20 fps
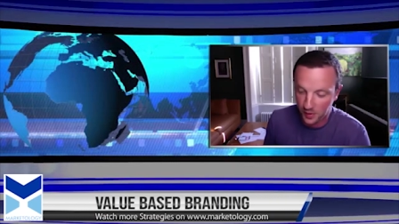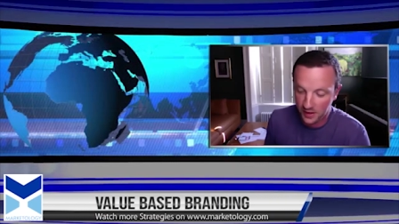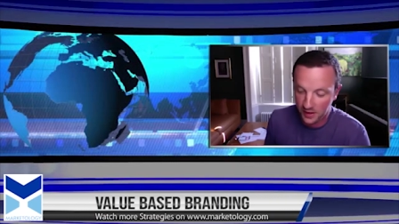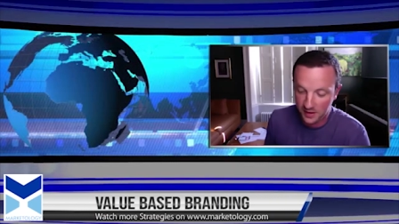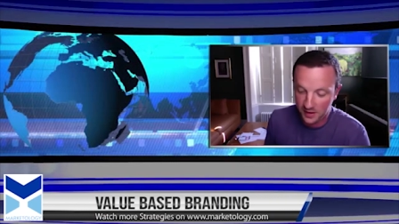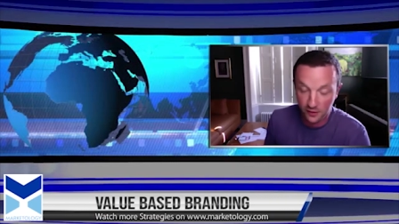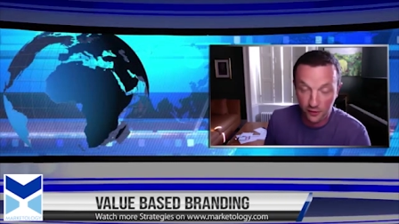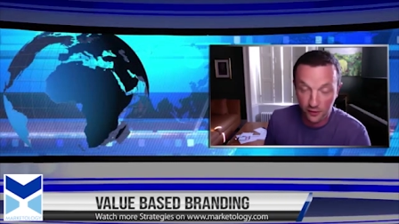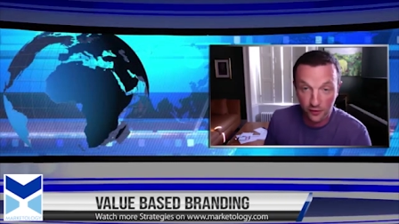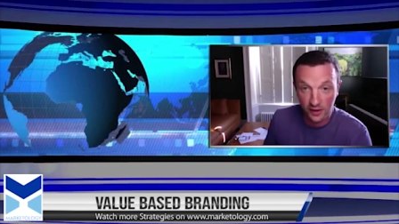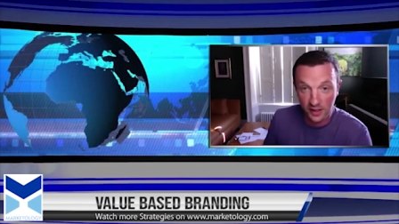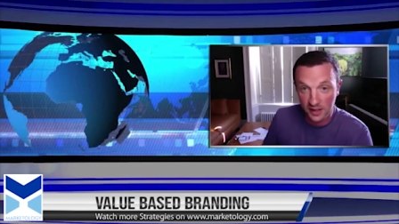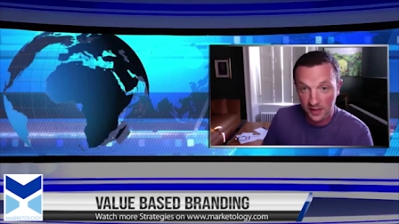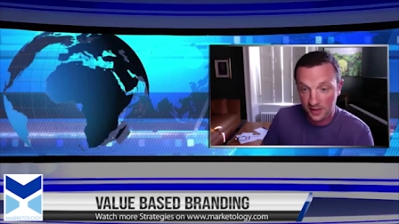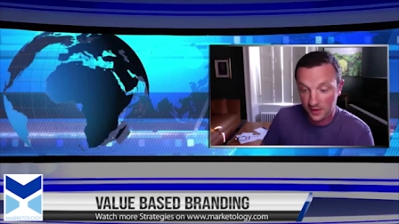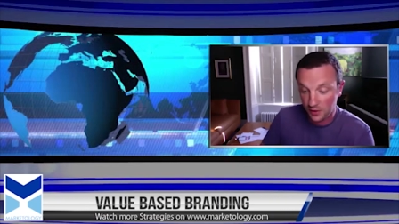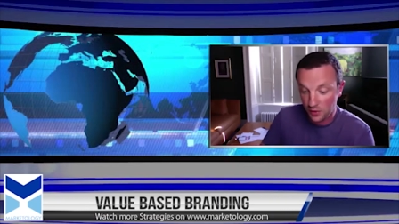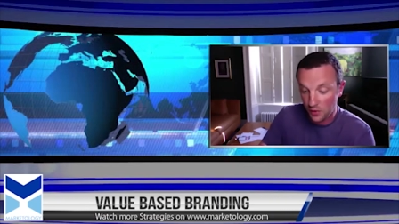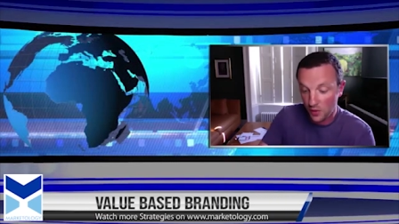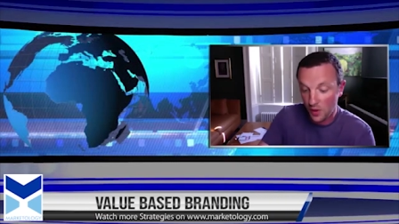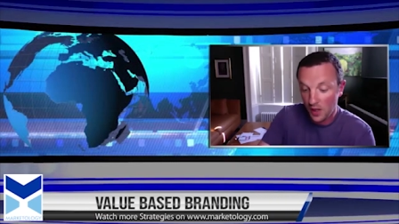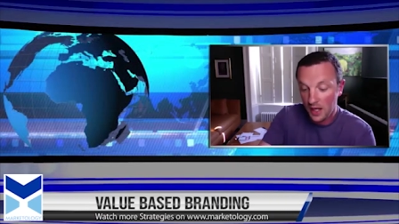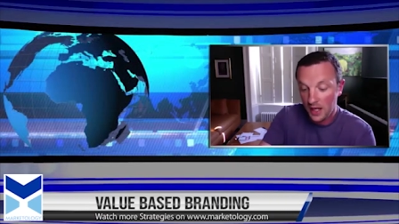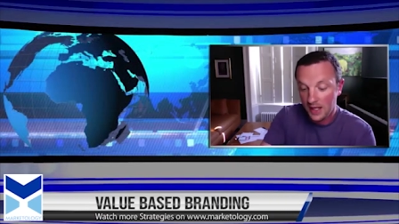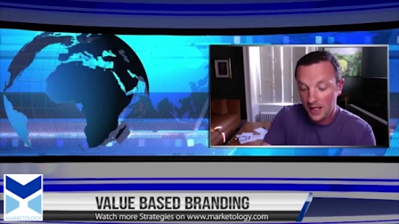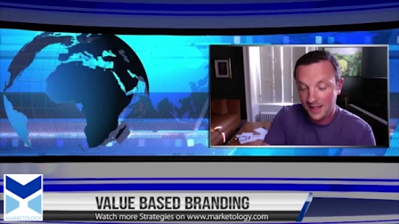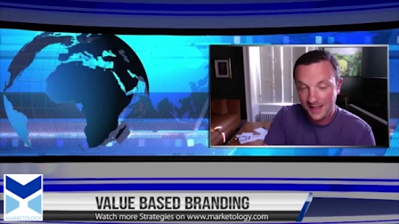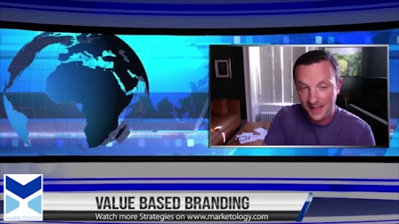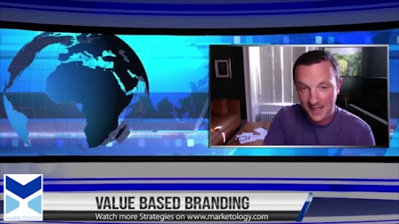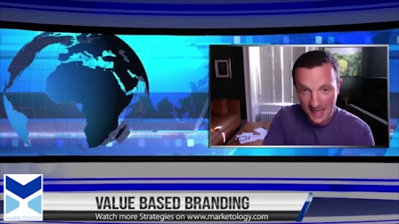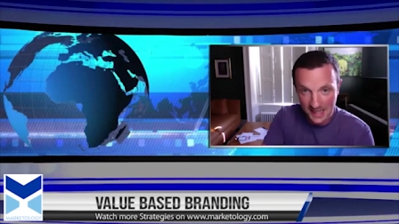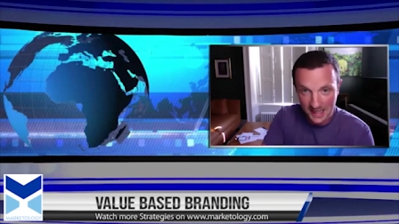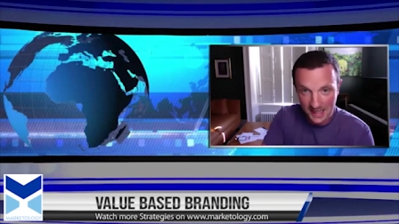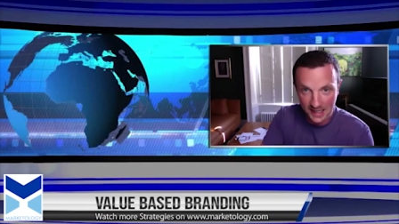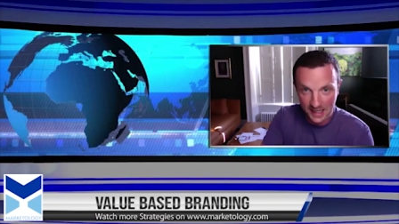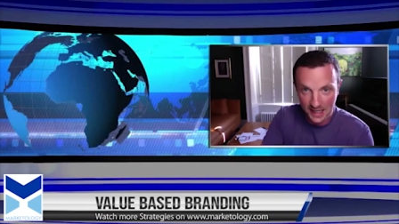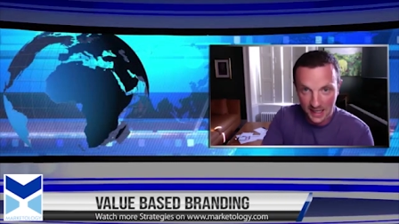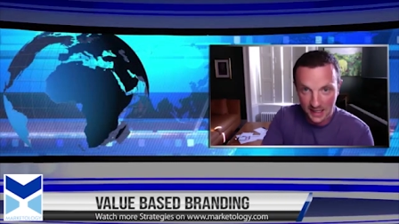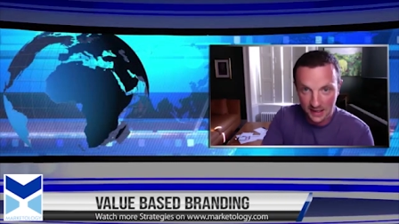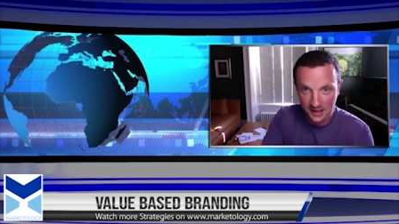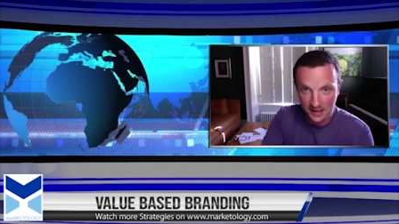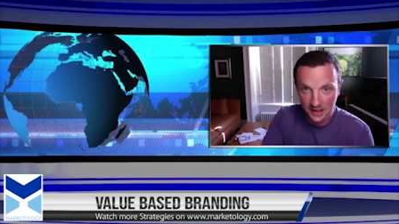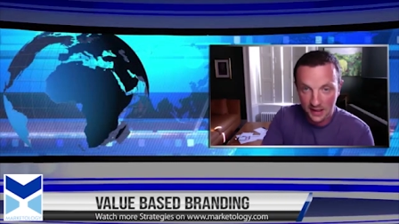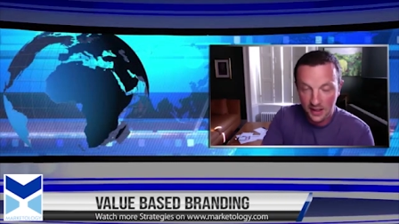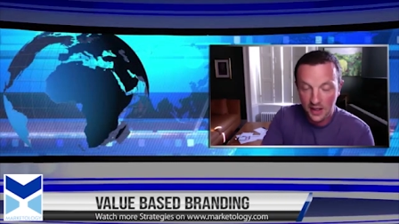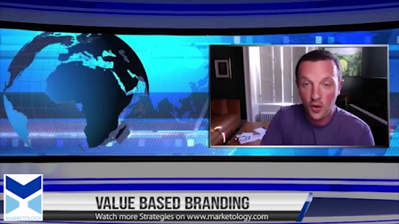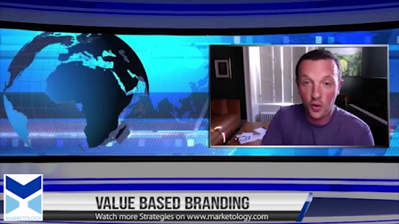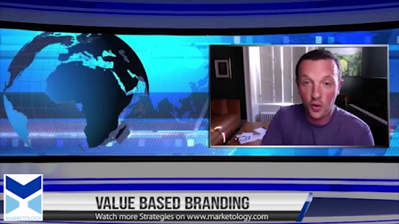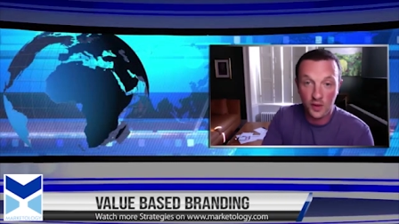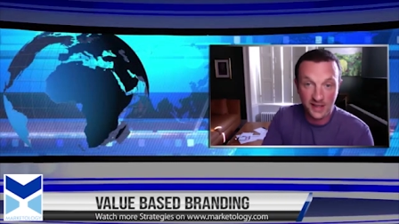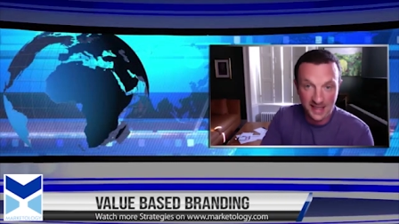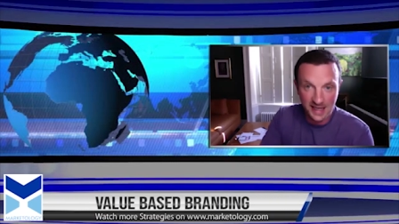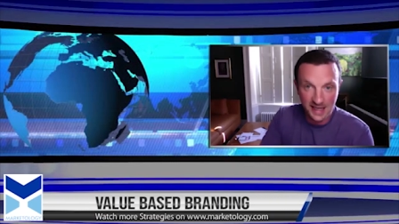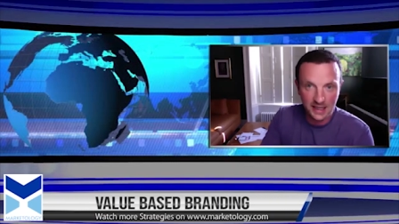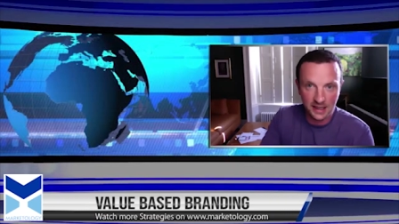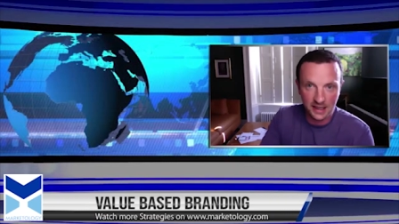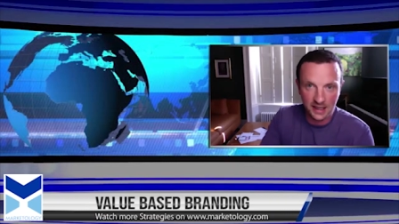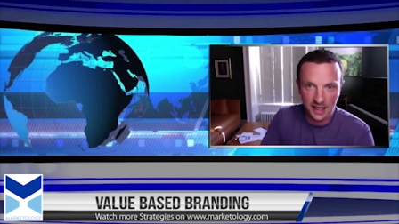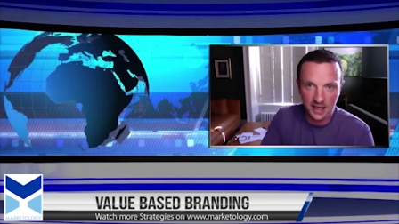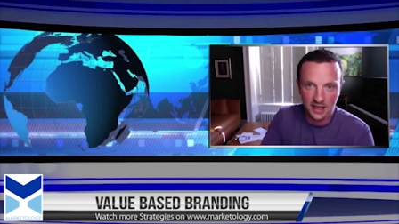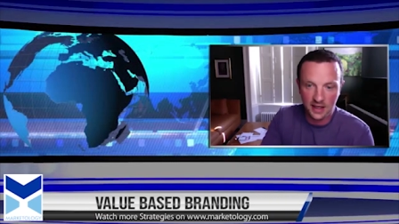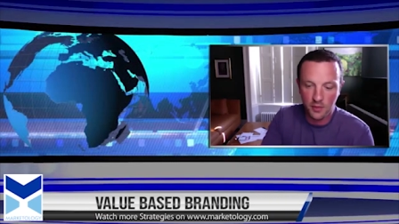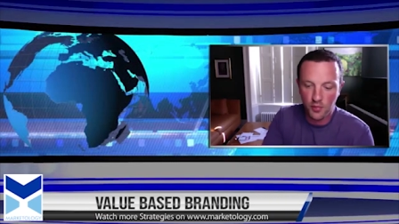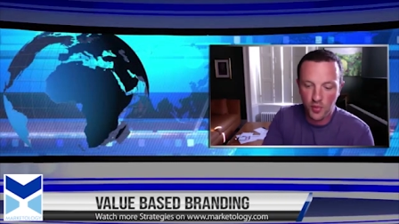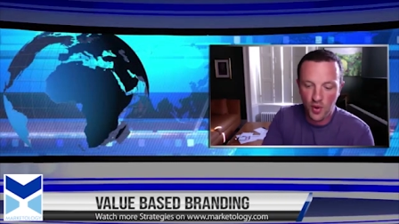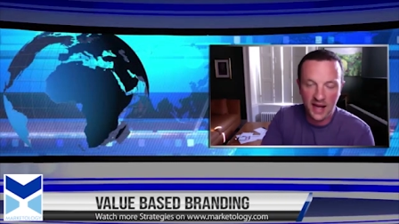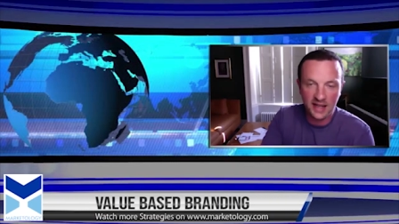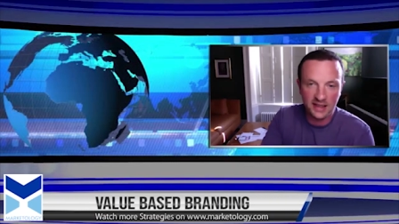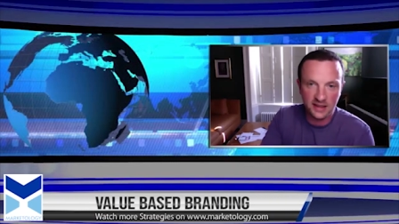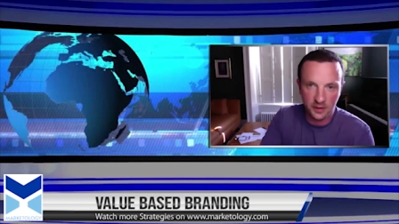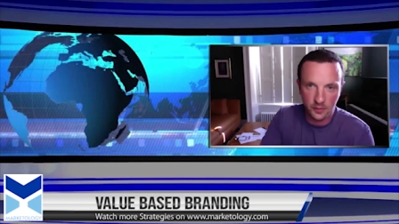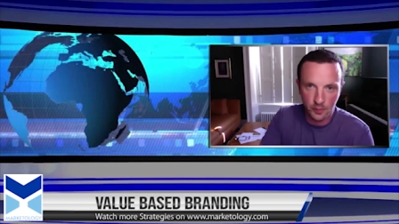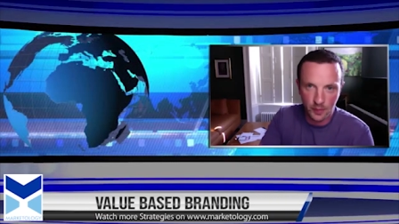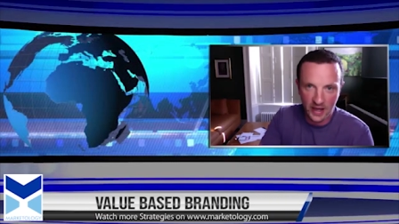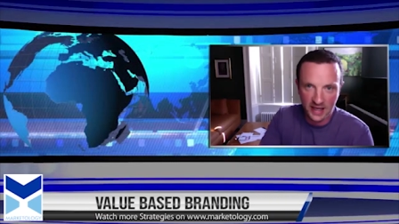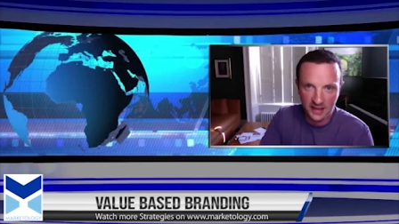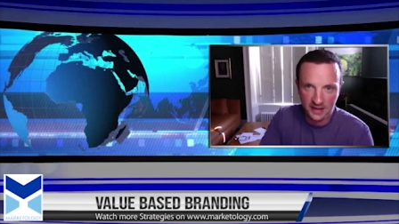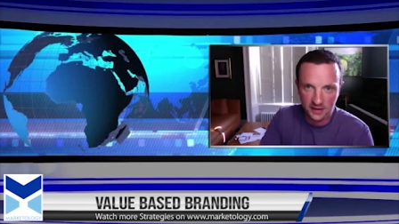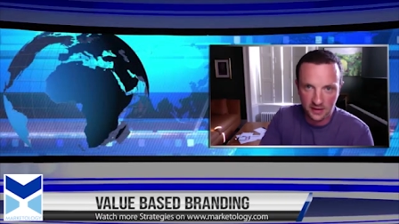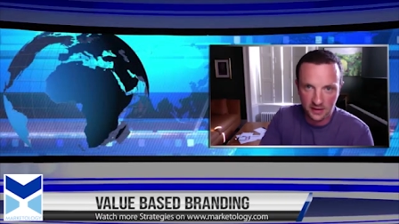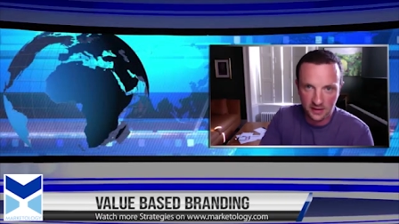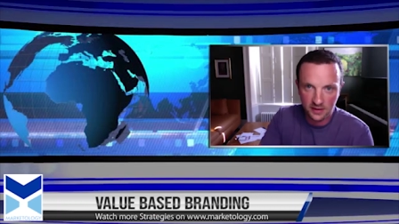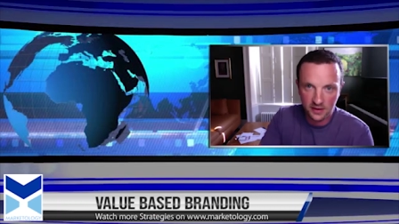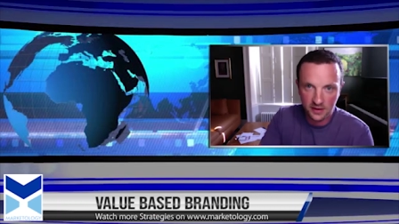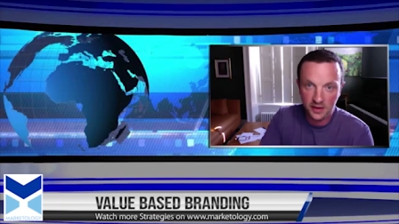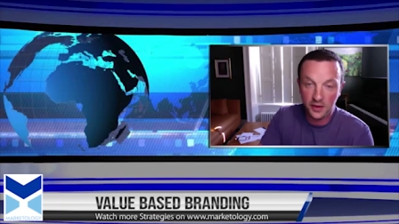It's to dedicate or delegate a brand ambassador.